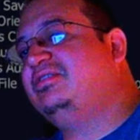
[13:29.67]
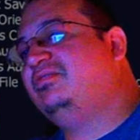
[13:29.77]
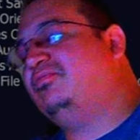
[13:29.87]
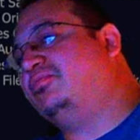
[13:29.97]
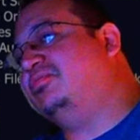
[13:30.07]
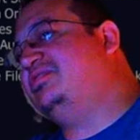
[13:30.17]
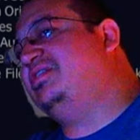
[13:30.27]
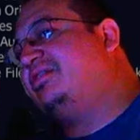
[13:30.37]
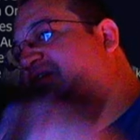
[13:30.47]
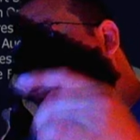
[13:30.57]
We're going to
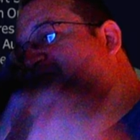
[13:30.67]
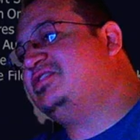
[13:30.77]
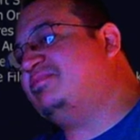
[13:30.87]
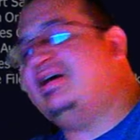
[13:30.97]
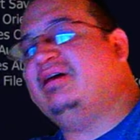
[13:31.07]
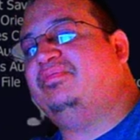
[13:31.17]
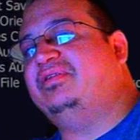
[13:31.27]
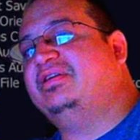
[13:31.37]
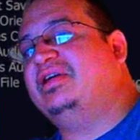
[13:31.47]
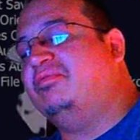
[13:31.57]
take all this
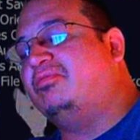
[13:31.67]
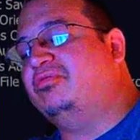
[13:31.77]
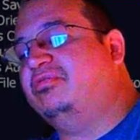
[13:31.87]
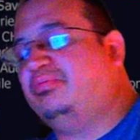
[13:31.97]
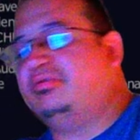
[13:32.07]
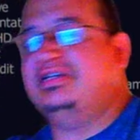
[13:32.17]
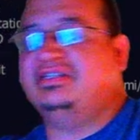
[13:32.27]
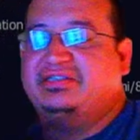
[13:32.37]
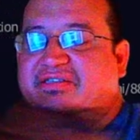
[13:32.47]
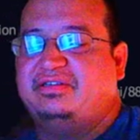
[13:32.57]
mapping and we're going to
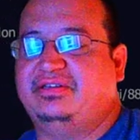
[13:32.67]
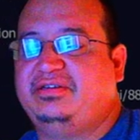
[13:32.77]
place it